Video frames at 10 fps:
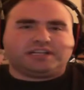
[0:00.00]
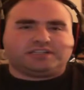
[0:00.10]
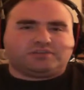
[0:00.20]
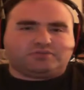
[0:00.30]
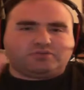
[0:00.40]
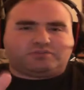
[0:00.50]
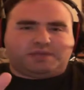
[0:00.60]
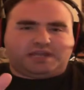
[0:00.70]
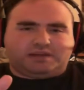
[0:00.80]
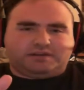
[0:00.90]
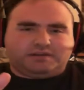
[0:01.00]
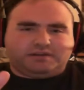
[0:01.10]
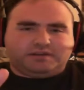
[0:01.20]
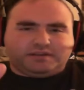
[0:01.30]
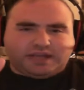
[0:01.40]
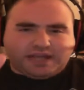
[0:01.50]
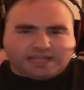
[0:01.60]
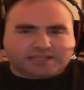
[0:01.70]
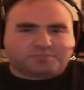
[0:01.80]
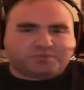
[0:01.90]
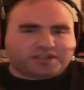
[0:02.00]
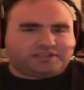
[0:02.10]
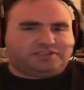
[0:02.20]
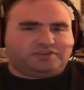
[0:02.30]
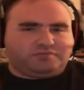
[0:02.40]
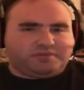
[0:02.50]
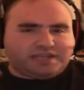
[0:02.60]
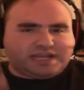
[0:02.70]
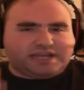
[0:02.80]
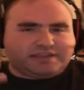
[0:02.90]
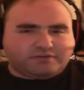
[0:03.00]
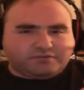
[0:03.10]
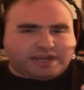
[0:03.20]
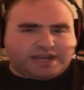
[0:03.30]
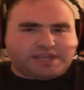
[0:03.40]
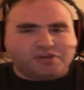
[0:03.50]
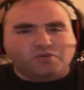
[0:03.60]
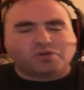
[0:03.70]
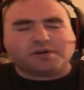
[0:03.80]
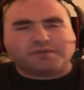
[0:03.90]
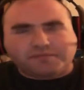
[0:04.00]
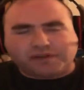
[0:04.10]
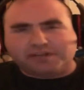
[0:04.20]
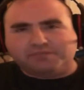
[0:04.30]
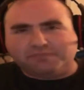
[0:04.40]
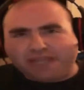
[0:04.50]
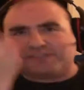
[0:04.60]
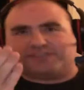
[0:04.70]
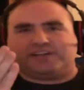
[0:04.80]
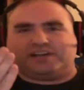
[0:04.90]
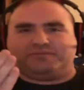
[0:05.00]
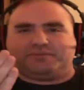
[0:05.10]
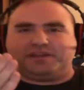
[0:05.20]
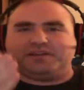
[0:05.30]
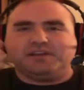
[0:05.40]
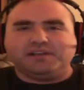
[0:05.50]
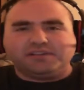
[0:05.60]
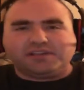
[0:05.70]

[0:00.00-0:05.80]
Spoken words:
Stain's like, look, man, I hate to break it to you, but yeah, they're right. You are a fucking man-child, man.